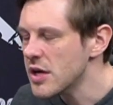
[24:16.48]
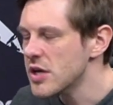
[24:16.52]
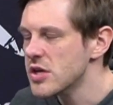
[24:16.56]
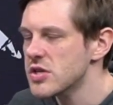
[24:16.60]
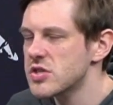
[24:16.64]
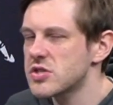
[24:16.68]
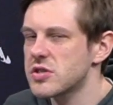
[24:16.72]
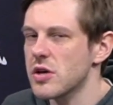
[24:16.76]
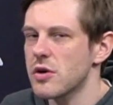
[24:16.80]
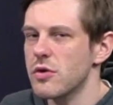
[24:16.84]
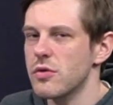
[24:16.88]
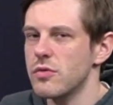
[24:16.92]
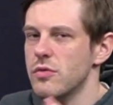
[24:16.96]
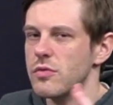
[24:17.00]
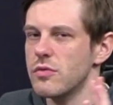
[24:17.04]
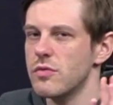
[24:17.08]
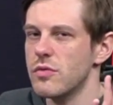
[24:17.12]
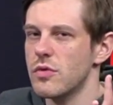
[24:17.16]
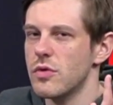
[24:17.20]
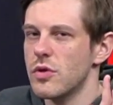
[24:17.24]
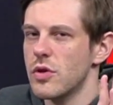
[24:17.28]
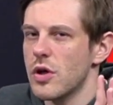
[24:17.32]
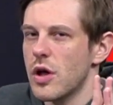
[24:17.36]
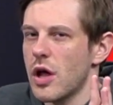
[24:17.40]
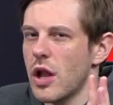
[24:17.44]
So
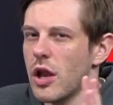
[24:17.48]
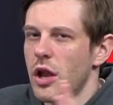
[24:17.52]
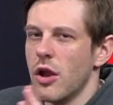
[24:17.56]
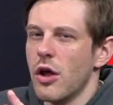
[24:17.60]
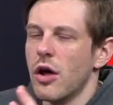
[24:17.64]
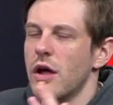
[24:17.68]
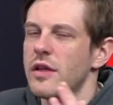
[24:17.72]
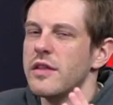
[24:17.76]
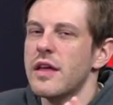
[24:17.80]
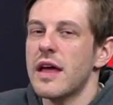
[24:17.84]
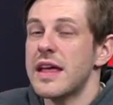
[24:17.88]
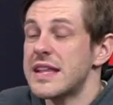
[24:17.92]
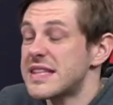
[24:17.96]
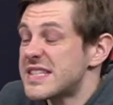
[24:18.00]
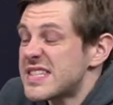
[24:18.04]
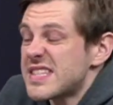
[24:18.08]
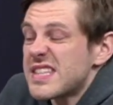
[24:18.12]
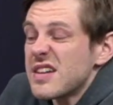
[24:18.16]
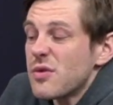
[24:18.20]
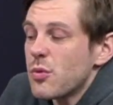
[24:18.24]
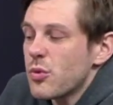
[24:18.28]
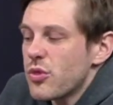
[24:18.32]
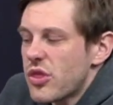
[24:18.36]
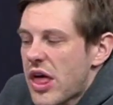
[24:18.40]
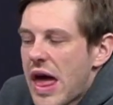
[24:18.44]
it's
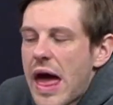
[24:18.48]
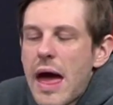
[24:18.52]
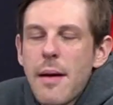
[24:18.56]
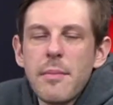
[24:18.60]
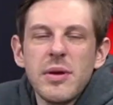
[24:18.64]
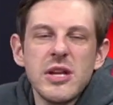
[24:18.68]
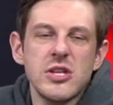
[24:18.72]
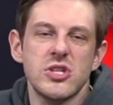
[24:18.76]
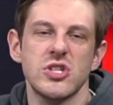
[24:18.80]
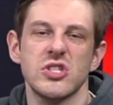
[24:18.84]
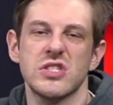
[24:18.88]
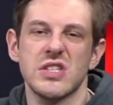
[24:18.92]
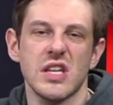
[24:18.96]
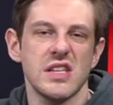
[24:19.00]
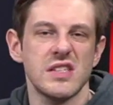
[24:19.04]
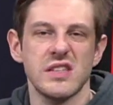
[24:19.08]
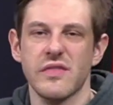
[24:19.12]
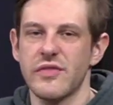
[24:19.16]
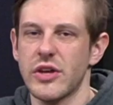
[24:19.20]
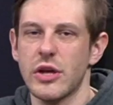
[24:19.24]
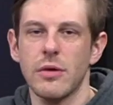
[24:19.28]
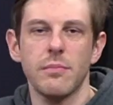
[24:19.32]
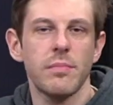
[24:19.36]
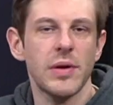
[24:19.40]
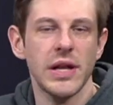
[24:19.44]
still there, but it just does
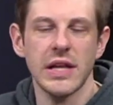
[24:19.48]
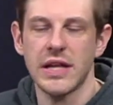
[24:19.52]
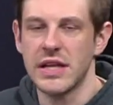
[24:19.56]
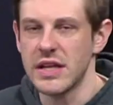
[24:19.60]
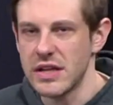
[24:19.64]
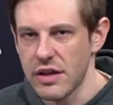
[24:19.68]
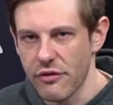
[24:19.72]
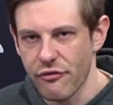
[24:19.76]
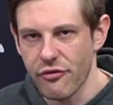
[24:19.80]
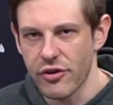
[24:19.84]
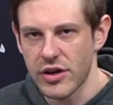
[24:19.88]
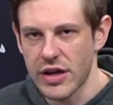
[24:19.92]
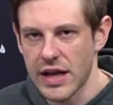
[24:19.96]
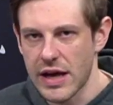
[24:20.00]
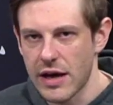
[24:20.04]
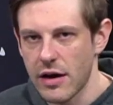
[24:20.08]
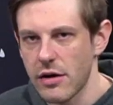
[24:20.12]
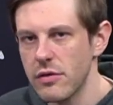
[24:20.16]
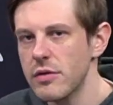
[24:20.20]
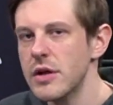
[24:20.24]
something completely different now.